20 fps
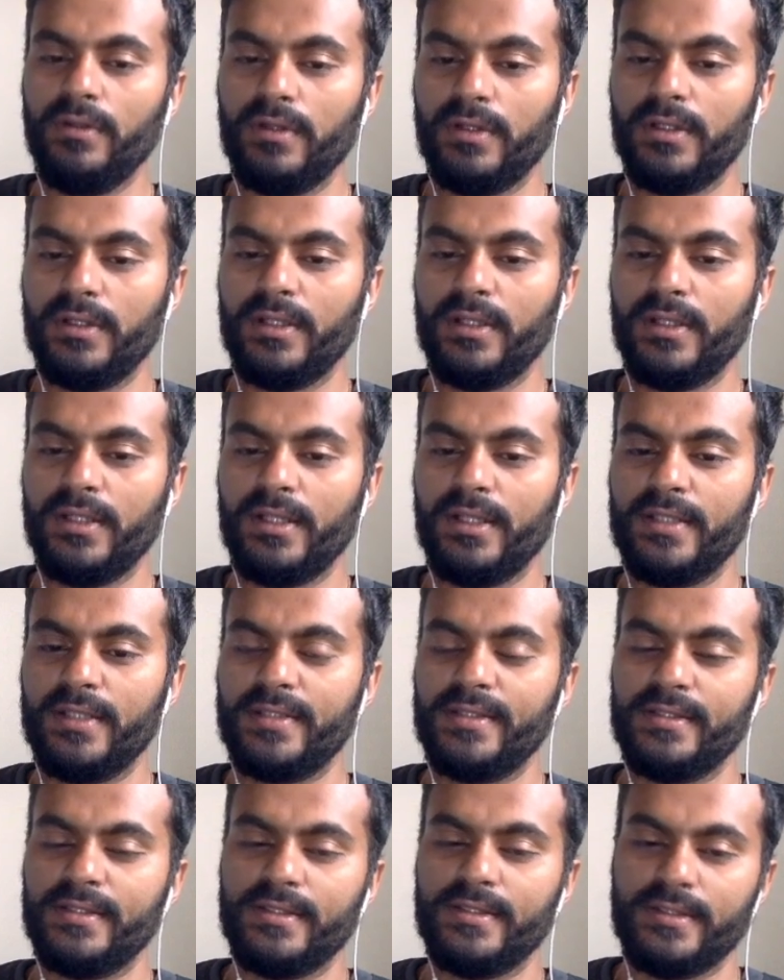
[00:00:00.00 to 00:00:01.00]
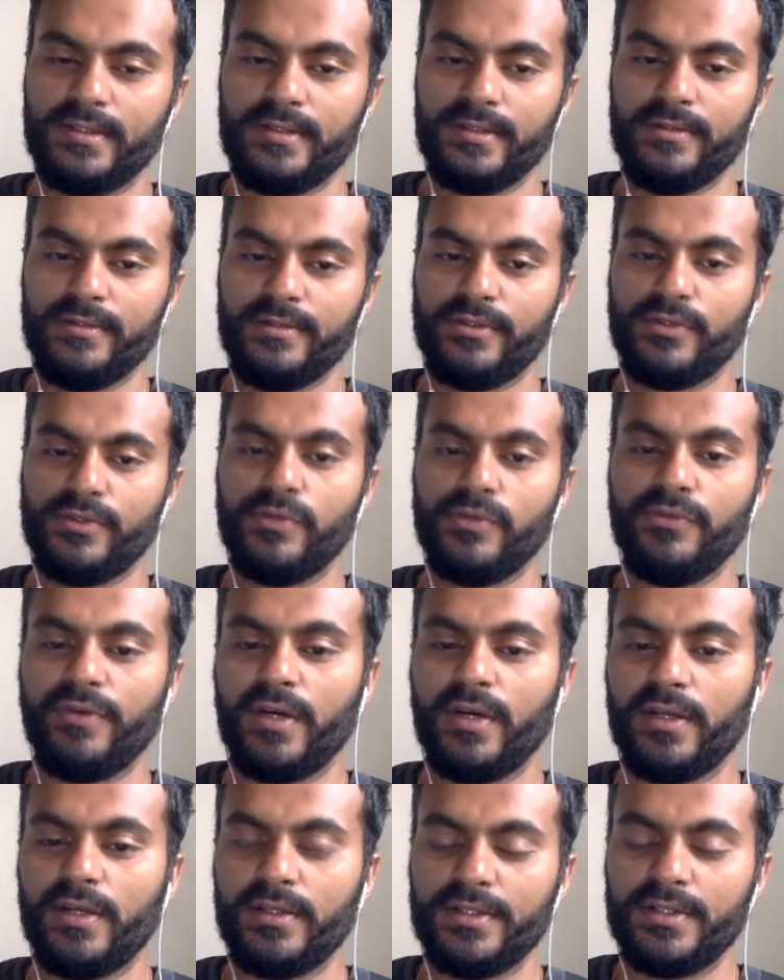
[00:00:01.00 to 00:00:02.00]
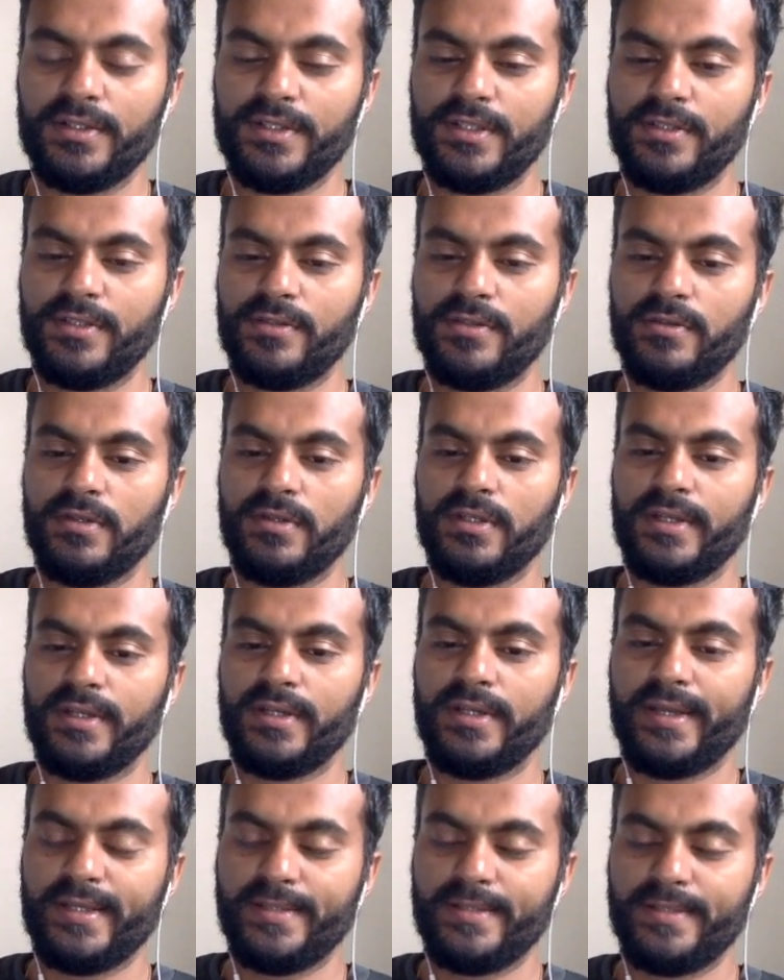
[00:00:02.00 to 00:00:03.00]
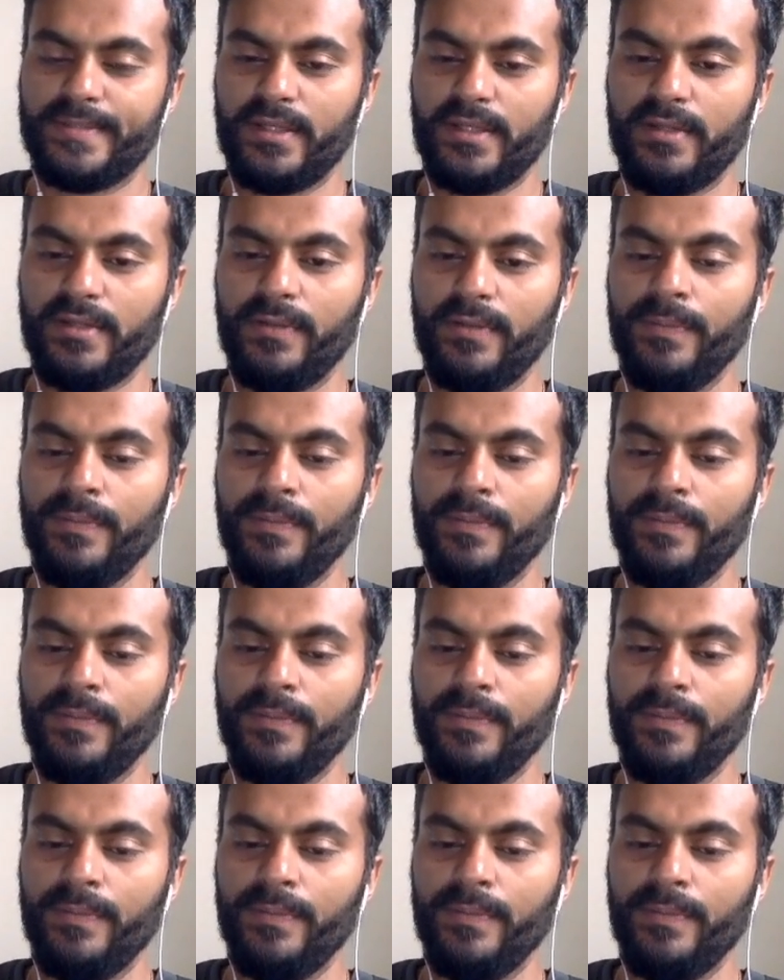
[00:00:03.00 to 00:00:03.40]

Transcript: Nonetheless, so far the z-score has been,